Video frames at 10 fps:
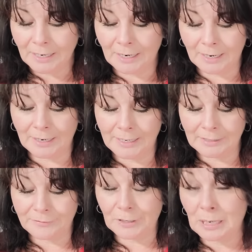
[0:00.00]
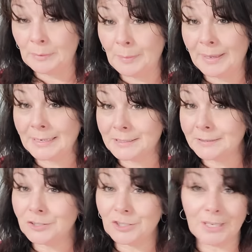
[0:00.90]
All right, if you're coming back to
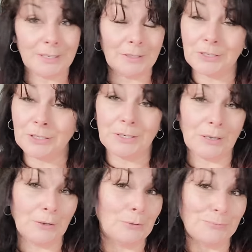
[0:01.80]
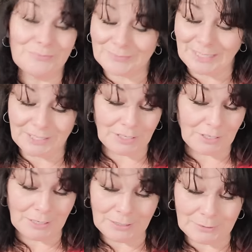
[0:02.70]
the channel, you know, you
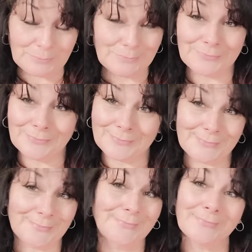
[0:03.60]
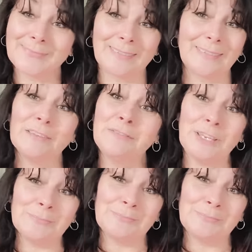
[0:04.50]
know, love you.